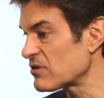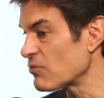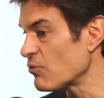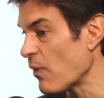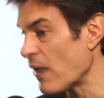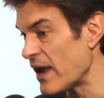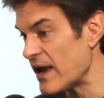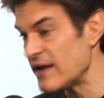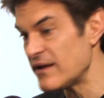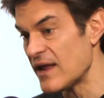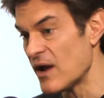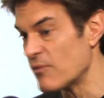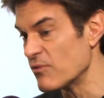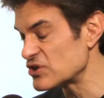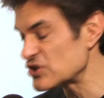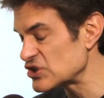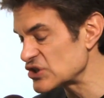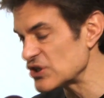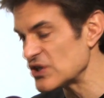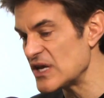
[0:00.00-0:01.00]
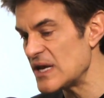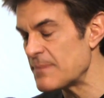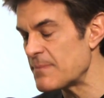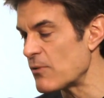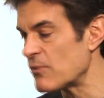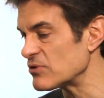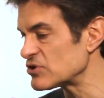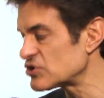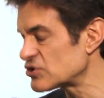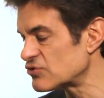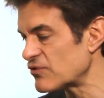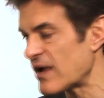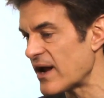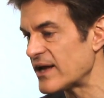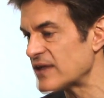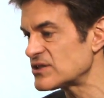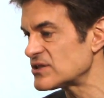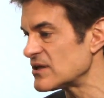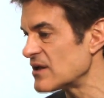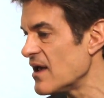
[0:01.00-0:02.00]
weight and with sleep and with
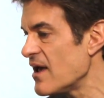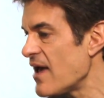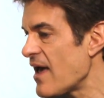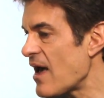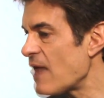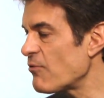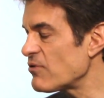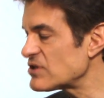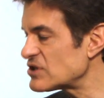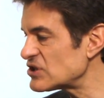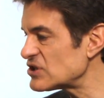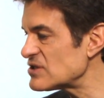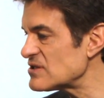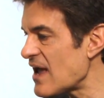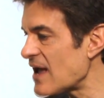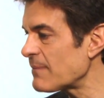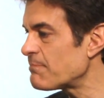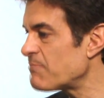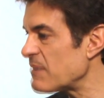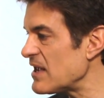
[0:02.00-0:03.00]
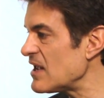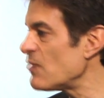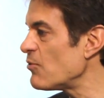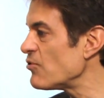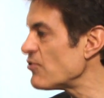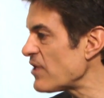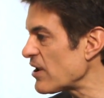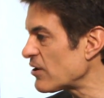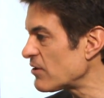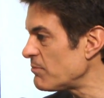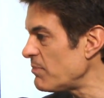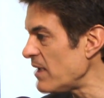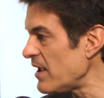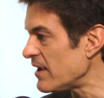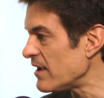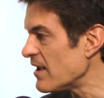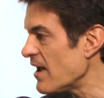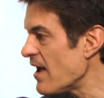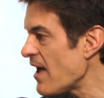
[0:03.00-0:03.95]
stress and with just not being who they could be.